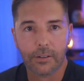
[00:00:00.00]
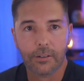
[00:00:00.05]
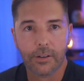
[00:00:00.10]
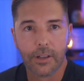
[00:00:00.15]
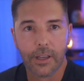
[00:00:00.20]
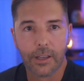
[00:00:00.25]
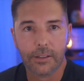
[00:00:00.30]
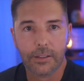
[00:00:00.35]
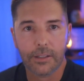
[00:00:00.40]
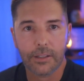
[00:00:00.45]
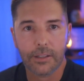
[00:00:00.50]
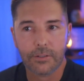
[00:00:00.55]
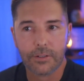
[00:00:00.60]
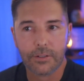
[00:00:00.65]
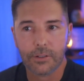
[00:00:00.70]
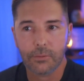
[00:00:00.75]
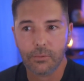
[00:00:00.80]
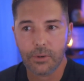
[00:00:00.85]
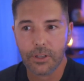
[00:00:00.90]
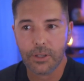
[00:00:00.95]
okay, these are
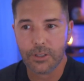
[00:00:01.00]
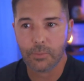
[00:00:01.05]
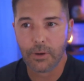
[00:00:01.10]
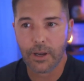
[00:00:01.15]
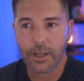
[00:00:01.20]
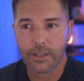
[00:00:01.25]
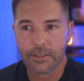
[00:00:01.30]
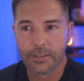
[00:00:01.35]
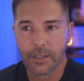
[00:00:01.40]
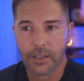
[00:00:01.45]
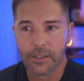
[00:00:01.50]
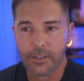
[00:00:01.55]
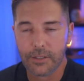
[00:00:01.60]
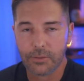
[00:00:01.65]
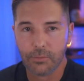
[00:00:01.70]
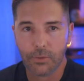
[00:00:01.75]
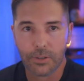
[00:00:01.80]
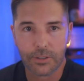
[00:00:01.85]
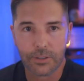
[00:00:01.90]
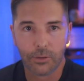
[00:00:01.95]
some weak spots that I
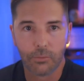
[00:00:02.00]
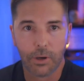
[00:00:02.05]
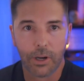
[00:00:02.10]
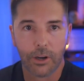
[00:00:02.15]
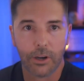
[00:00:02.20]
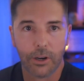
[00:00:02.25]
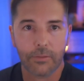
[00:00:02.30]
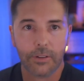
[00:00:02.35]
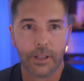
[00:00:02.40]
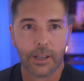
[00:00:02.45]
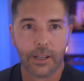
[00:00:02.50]
just wasn't aware of.